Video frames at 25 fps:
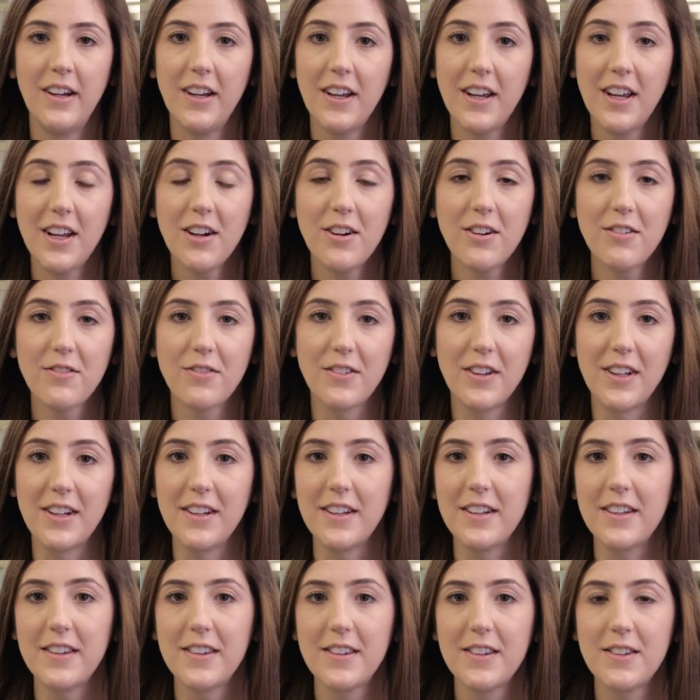Here at
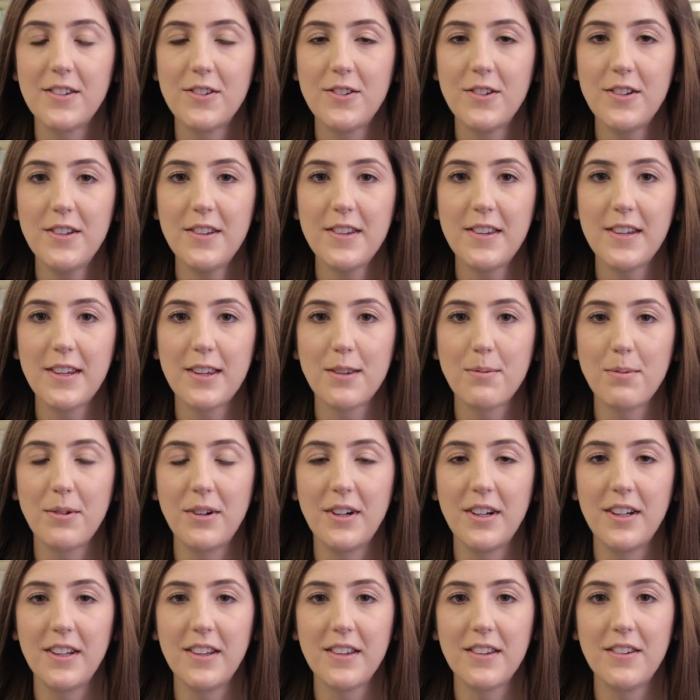Flinders, students
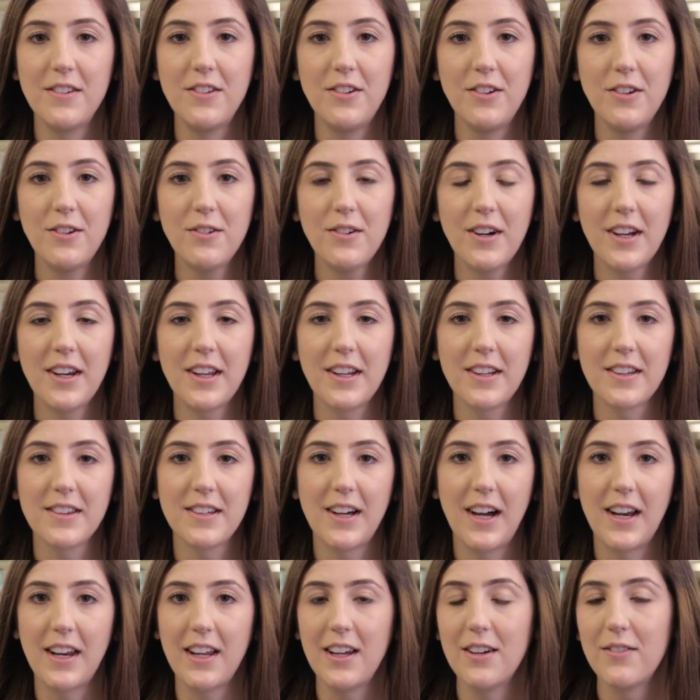experience new and
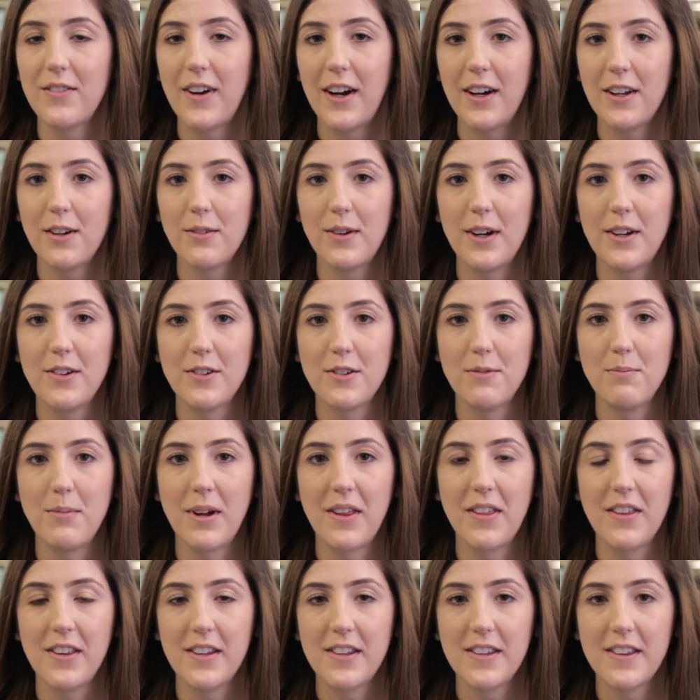exciting evaluation
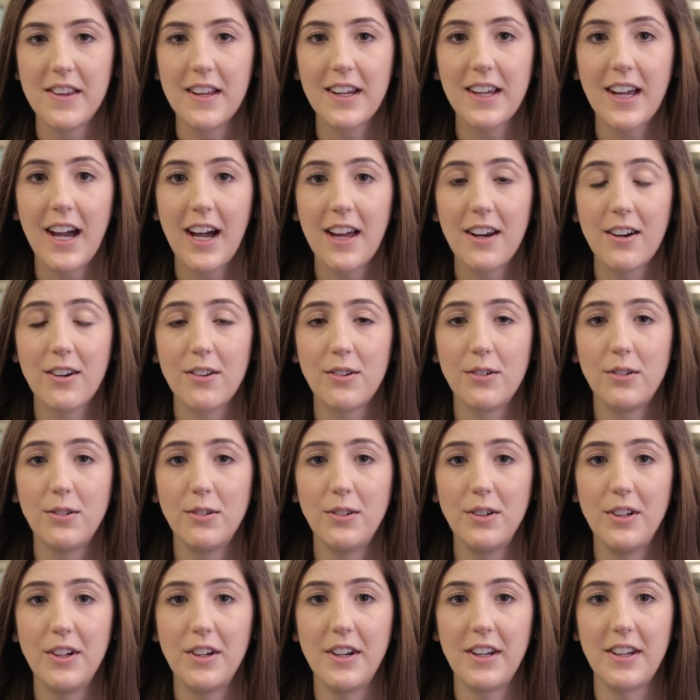methods that cater to
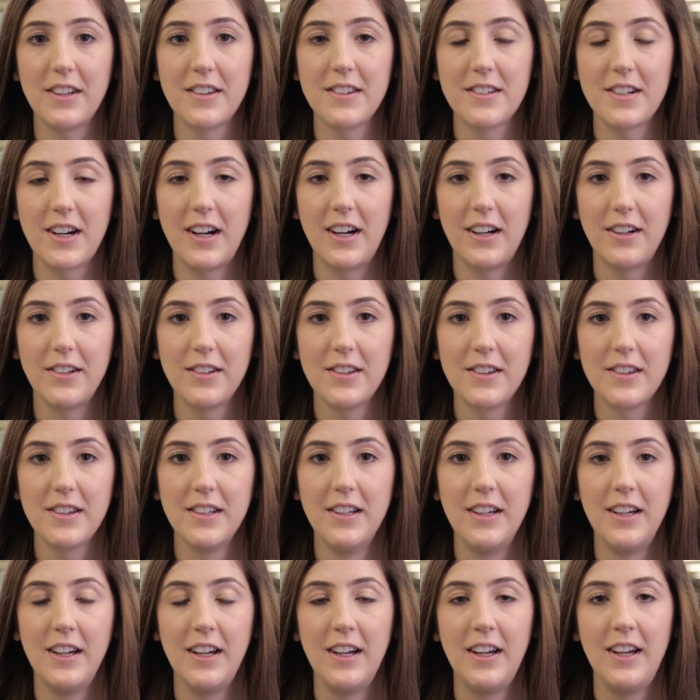all learning
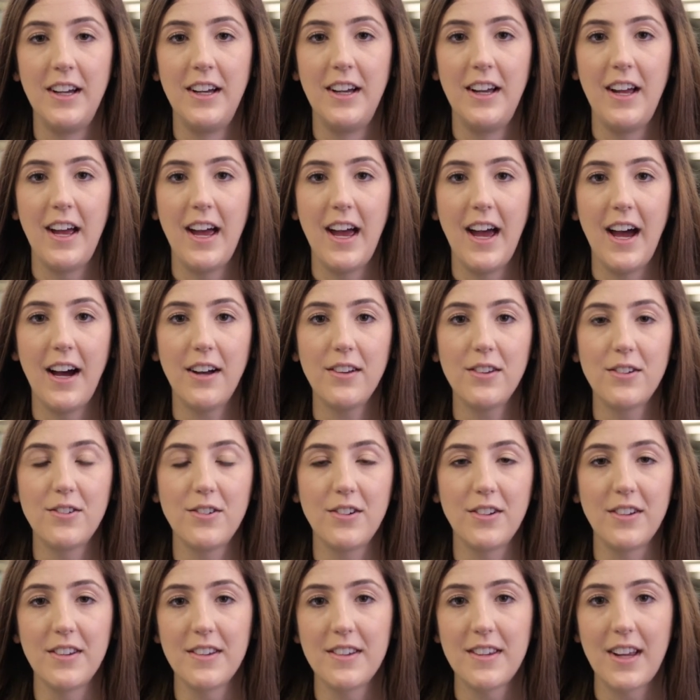styles. Our
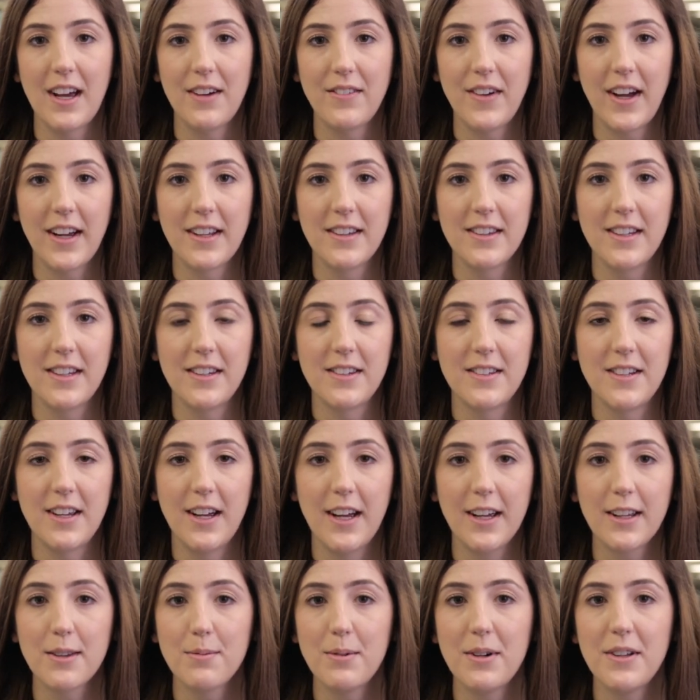students have access
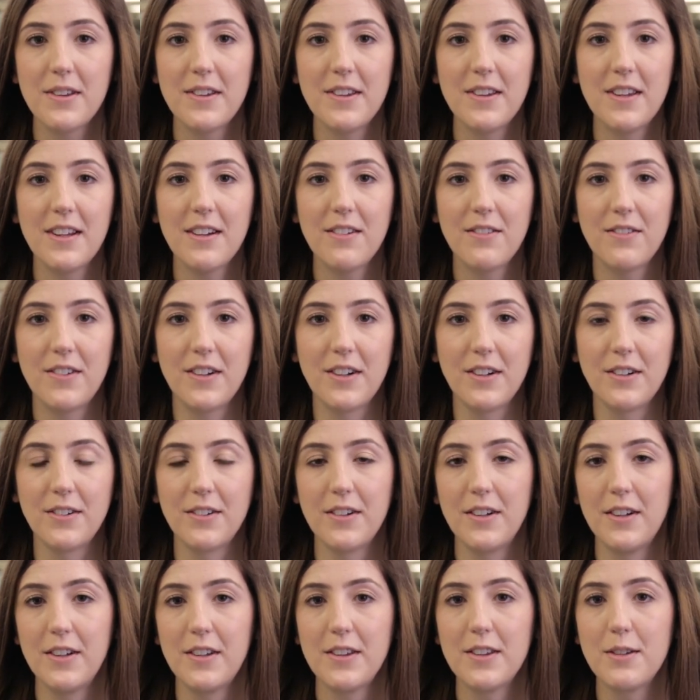to experts in their
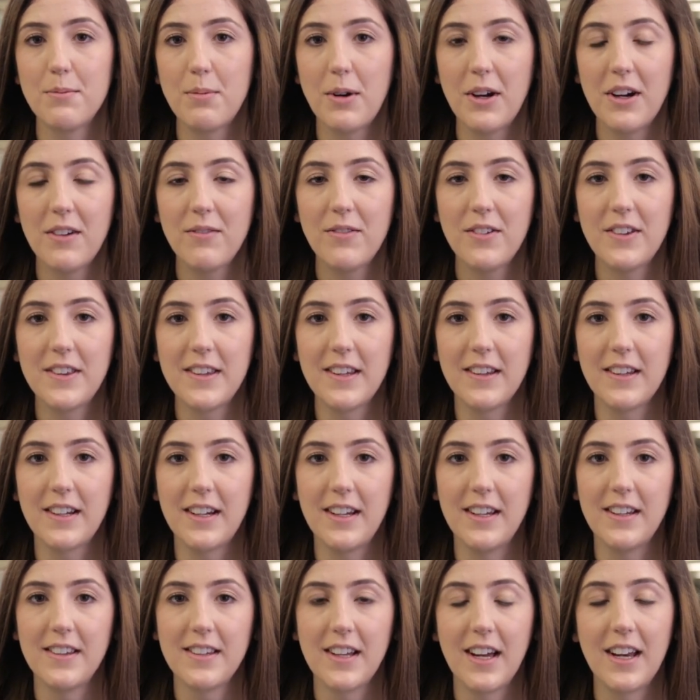field, superb
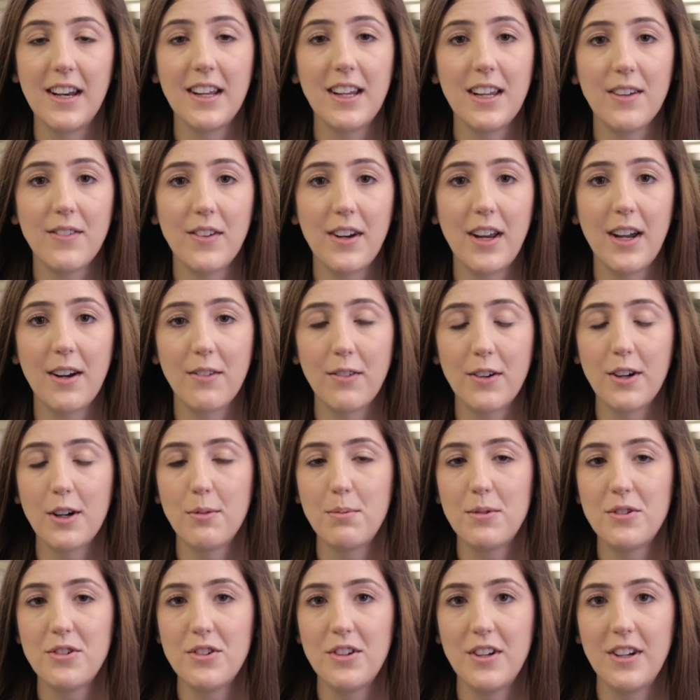facilities and are given every
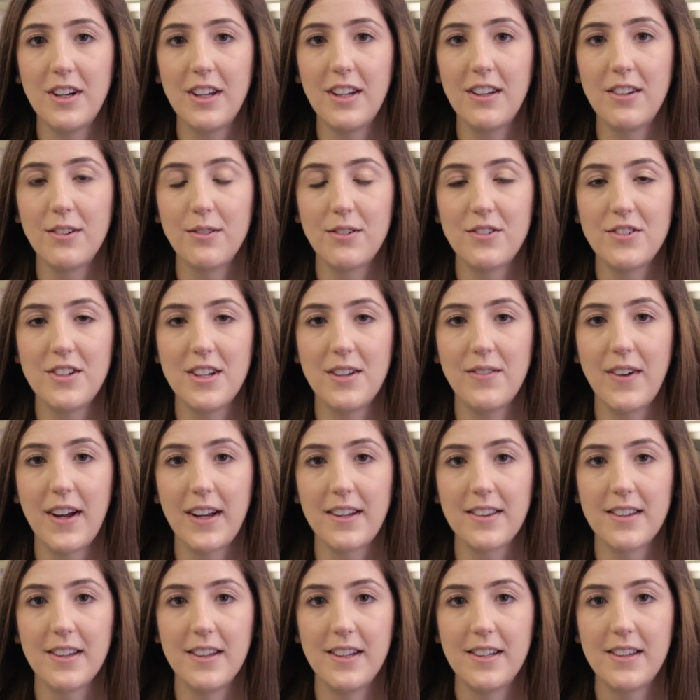opportunity to achieve
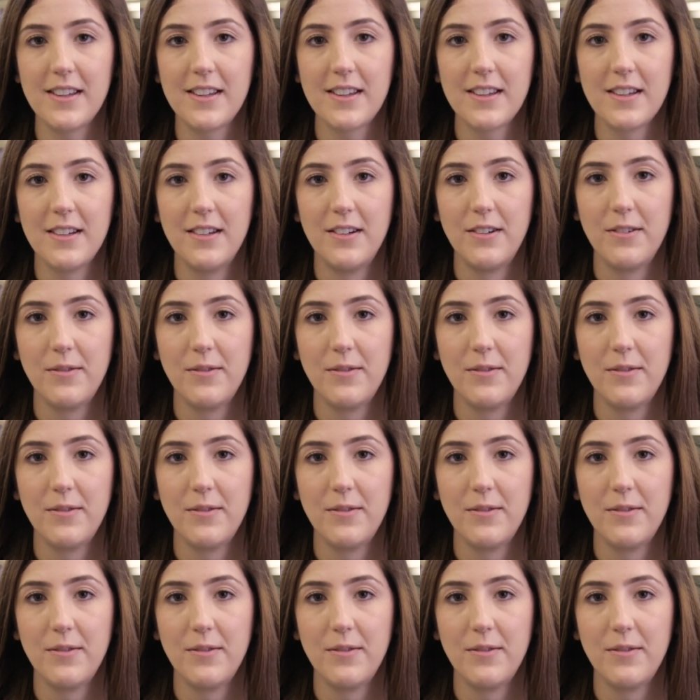excellence.